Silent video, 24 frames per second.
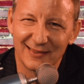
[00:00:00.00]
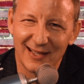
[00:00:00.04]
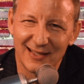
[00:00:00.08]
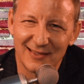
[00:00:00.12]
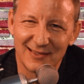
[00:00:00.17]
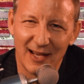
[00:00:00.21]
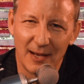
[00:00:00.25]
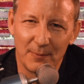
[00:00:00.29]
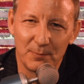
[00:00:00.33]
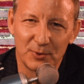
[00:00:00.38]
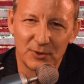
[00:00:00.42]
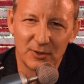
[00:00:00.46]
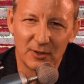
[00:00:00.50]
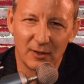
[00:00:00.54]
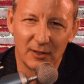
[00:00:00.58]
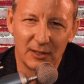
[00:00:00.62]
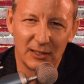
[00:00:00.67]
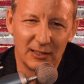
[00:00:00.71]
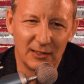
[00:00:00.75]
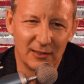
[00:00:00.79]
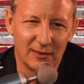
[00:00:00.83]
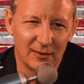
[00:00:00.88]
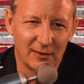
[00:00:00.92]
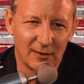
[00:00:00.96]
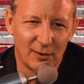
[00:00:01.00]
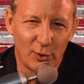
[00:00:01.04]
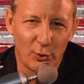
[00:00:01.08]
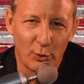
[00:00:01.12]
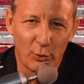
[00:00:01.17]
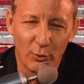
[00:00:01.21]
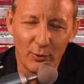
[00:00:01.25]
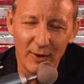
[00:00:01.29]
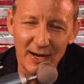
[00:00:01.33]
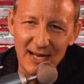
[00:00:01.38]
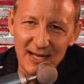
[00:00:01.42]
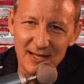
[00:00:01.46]
That's absolutely
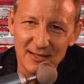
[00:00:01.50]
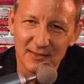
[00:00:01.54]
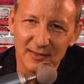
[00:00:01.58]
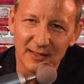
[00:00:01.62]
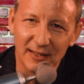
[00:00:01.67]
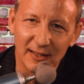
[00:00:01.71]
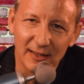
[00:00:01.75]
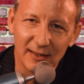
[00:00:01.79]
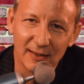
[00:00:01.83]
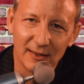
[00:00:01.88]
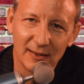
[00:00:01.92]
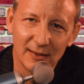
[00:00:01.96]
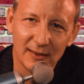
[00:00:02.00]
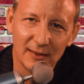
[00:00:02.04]
crazy.